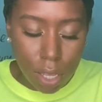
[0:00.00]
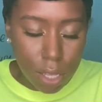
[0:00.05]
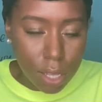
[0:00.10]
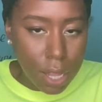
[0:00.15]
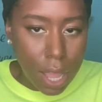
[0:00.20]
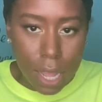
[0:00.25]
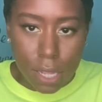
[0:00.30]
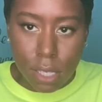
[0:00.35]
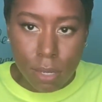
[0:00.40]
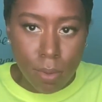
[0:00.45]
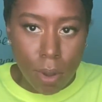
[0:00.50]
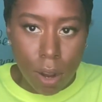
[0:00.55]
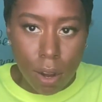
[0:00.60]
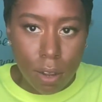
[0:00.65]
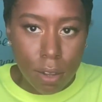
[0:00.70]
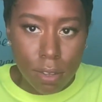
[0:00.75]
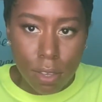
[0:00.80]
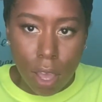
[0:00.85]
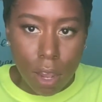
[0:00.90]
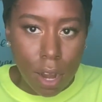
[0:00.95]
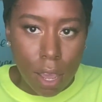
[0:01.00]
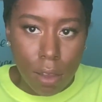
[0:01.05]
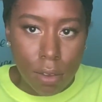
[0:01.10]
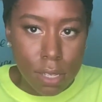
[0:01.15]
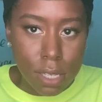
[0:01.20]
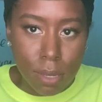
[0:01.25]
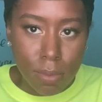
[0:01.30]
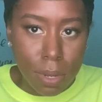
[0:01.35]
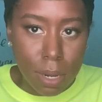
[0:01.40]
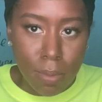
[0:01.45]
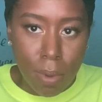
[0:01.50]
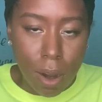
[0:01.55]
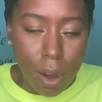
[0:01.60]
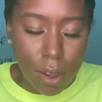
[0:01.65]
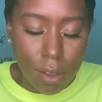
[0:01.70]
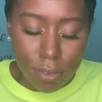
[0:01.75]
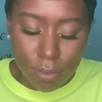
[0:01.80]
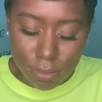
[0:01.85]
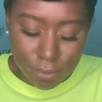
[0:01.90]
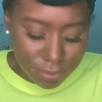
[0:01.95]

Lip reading: Not tomorrow. Y'all not gonna see me tomorrow.